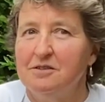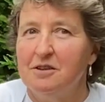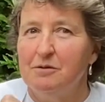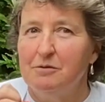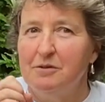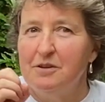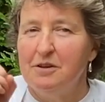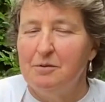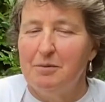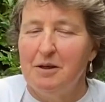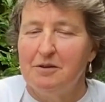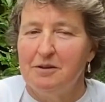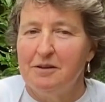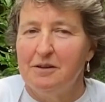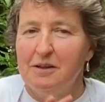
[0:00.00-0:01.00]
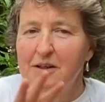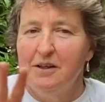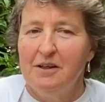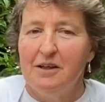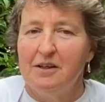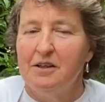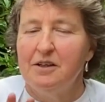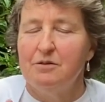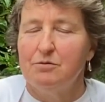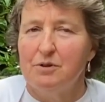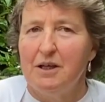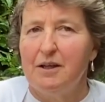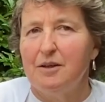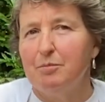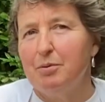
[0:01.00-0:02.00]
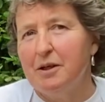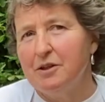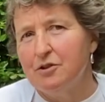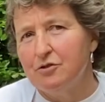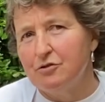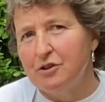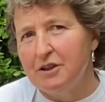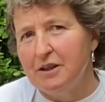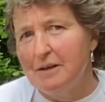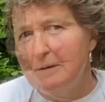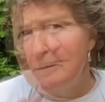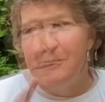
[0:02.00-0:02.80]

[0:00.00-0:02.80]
So think about a quiche without the pastry,